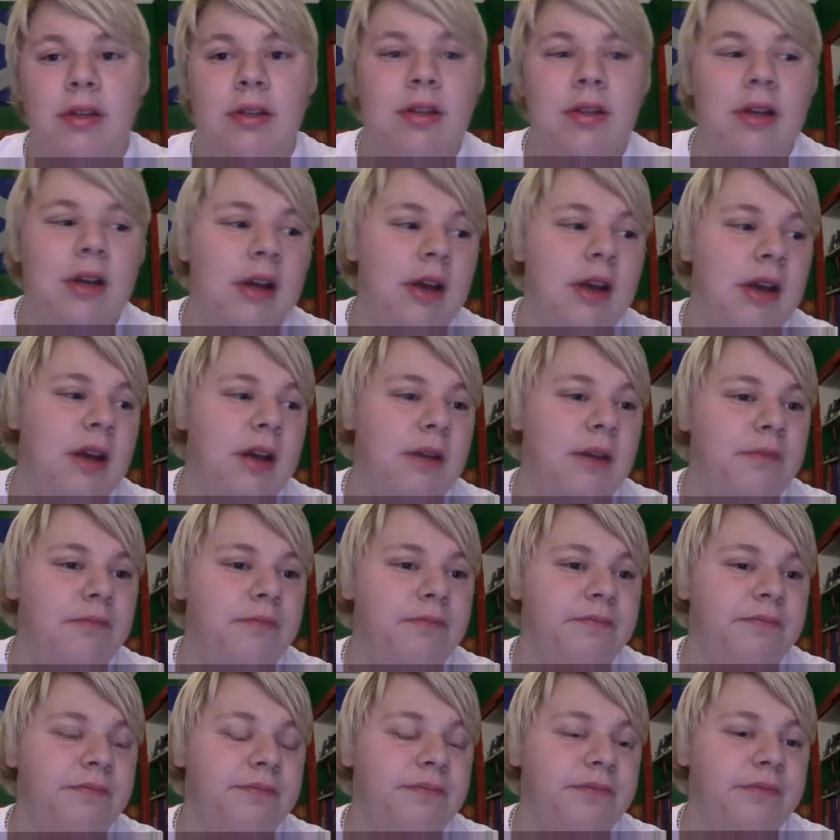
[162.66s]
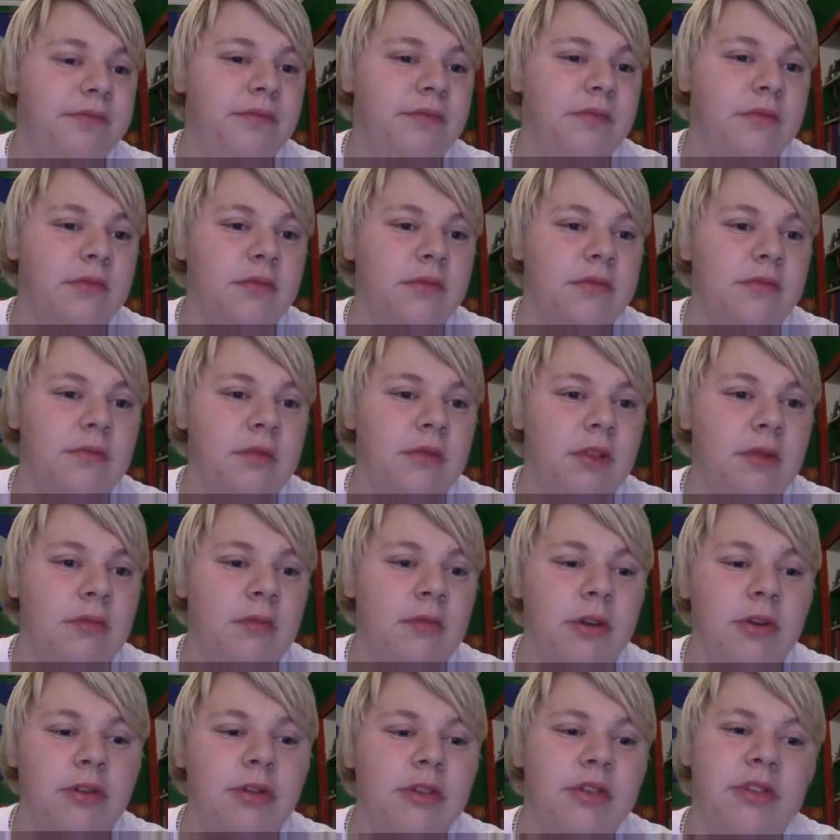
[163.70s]
um,
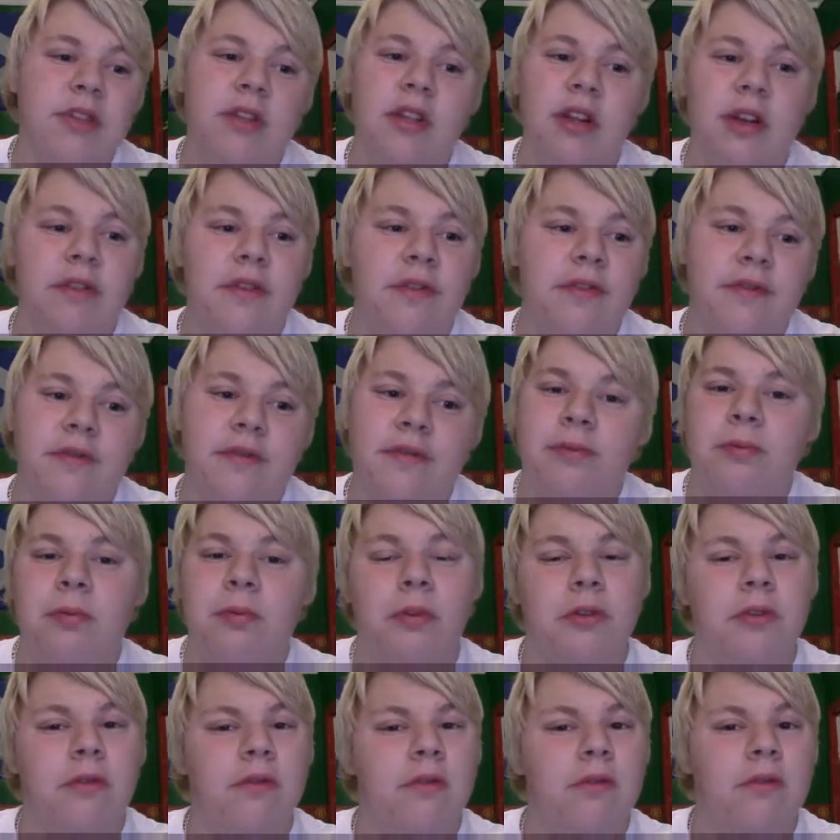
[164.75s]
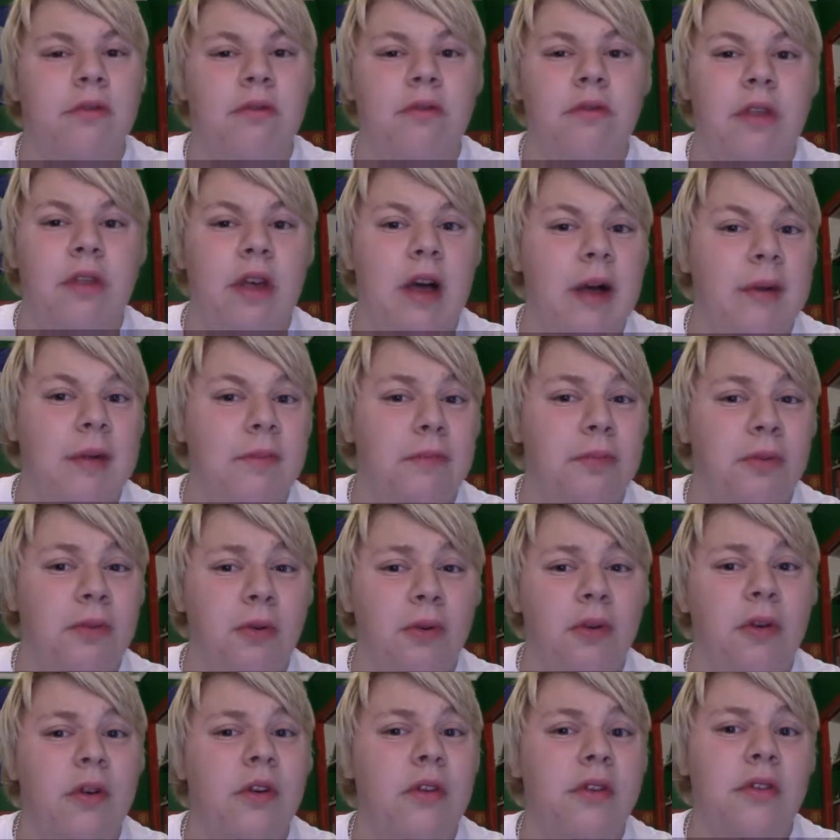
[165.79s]
most of the stuff wasn't that
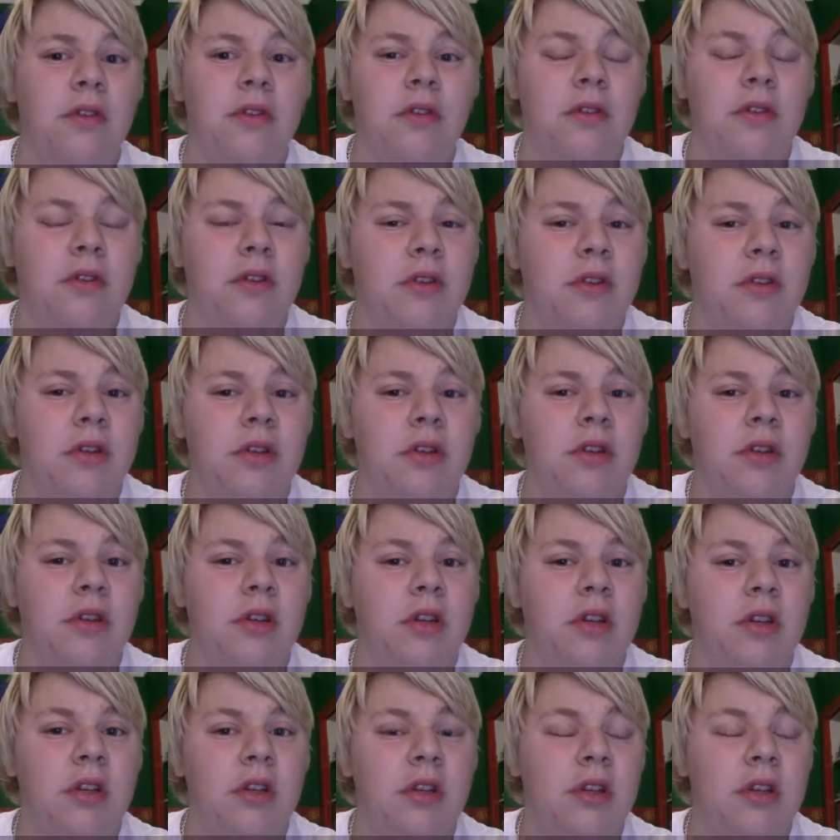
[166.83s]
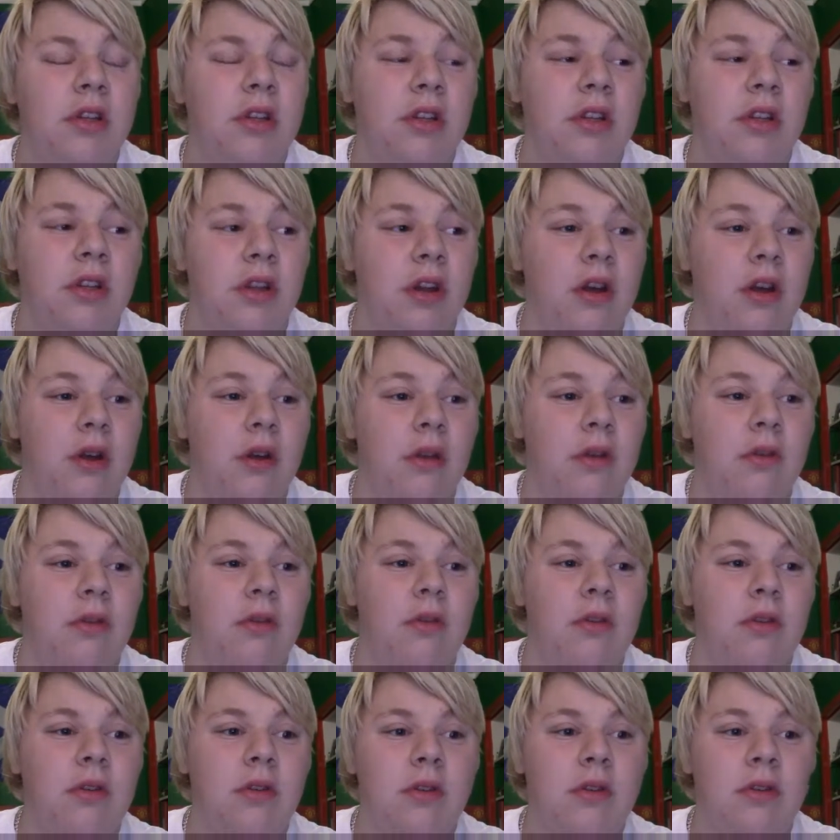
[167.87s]
important. You know,
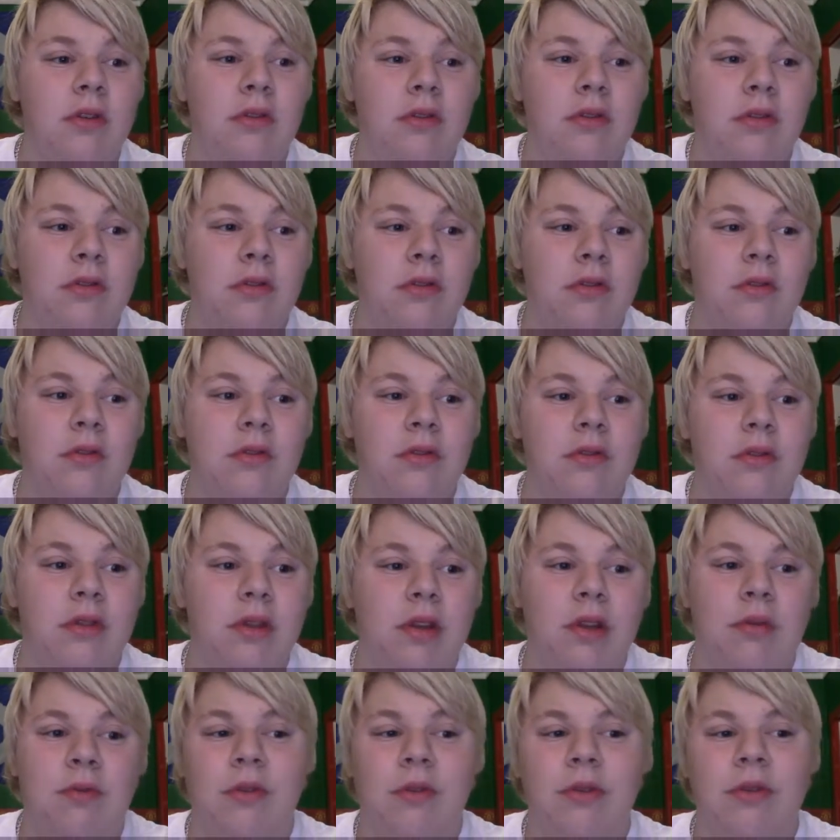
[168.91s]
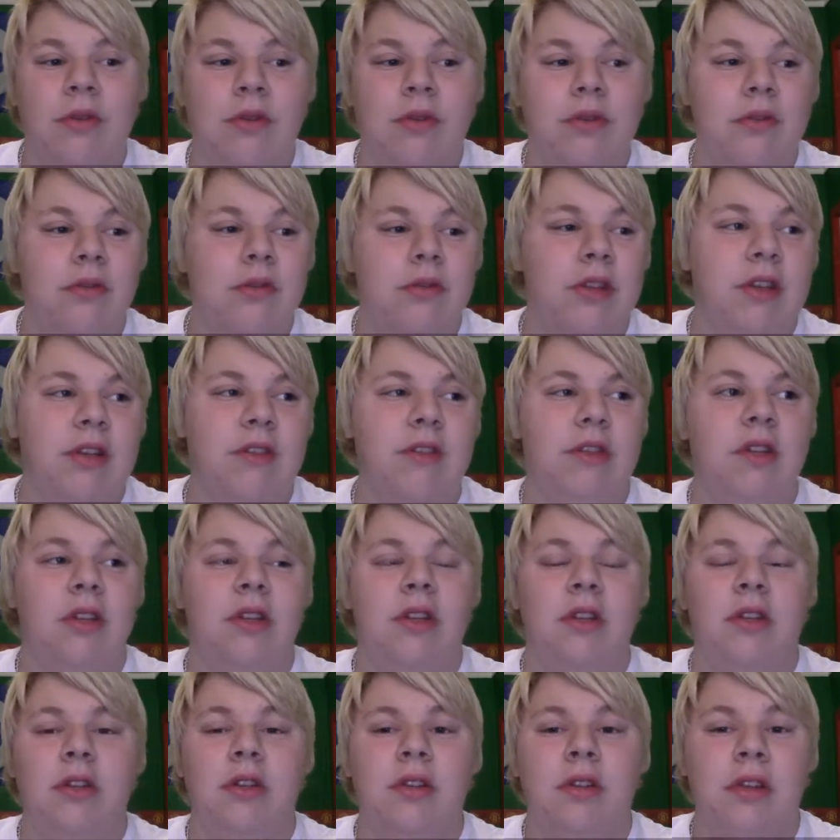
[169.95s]
it was only giving
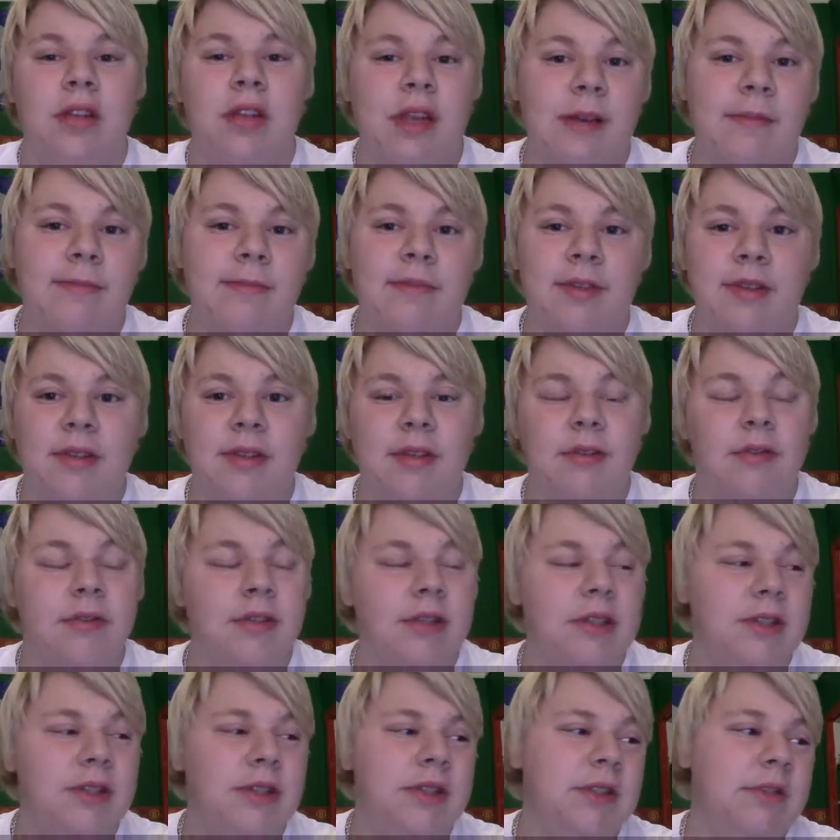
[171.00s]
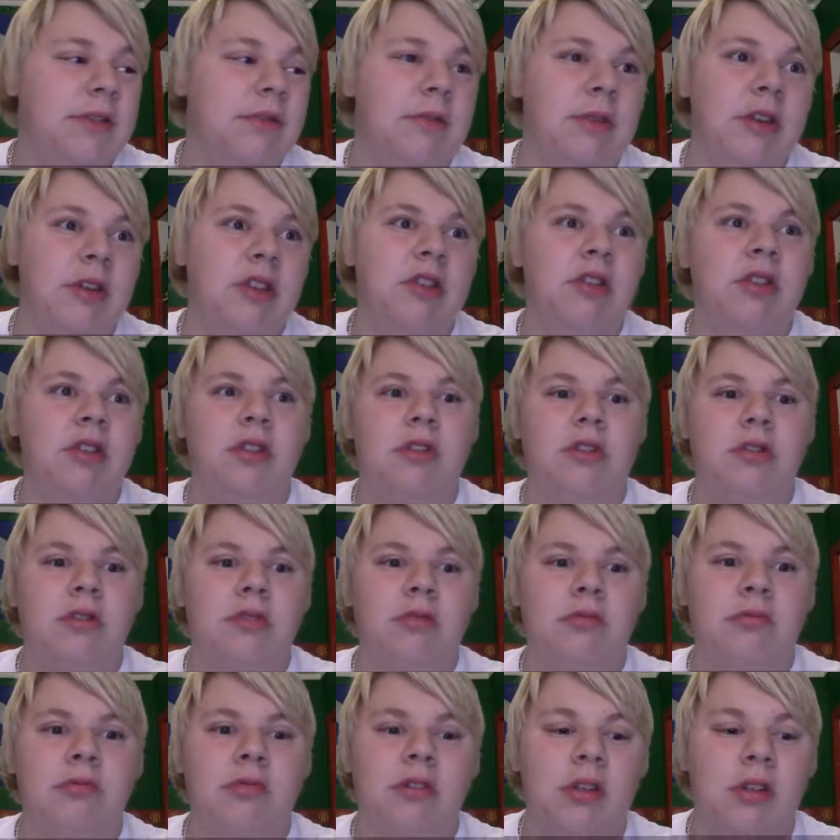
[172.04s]
you tips and all this,
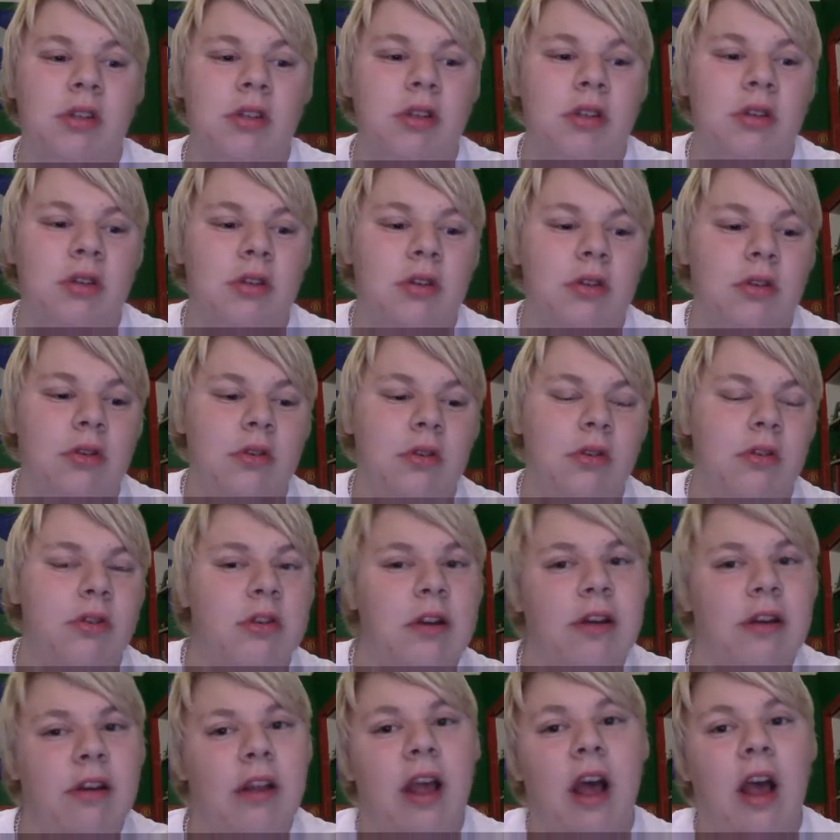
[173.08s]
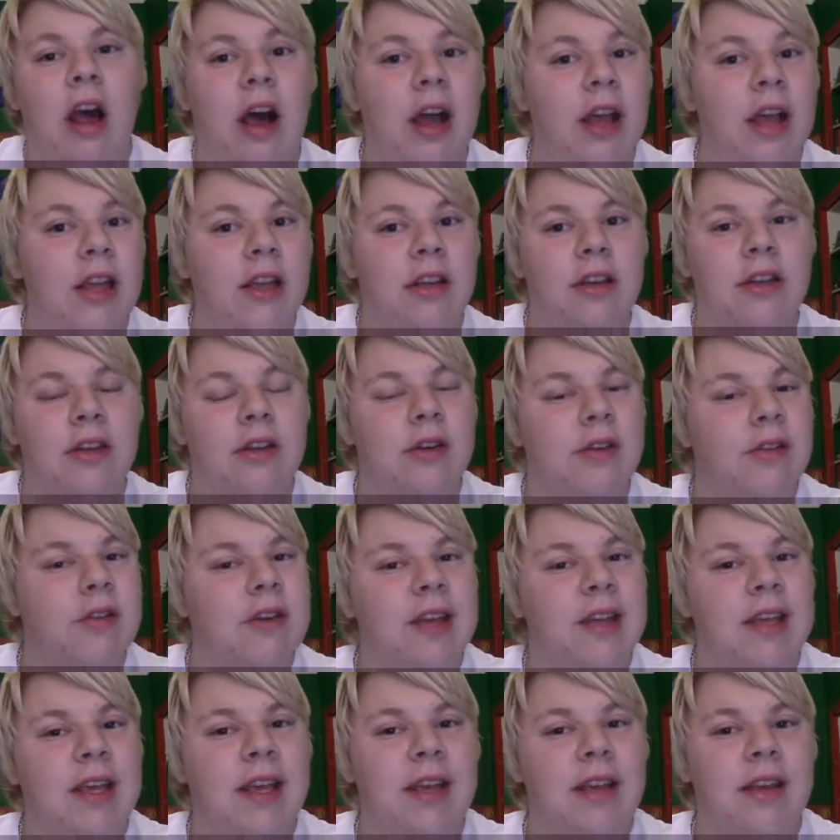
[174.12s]
which well no, I could
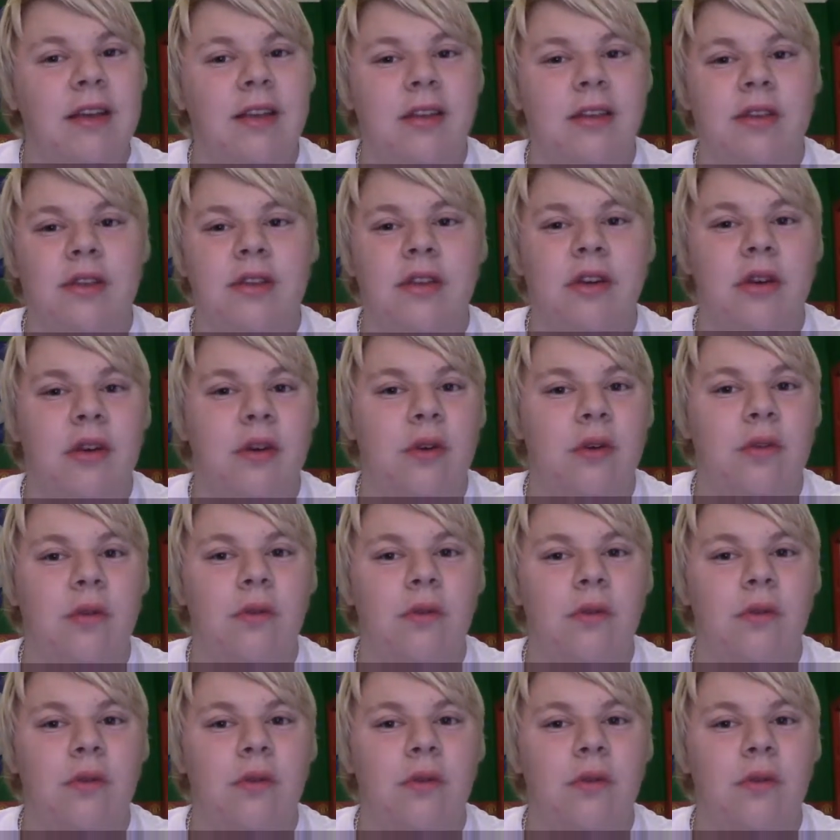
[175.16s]
already hear, so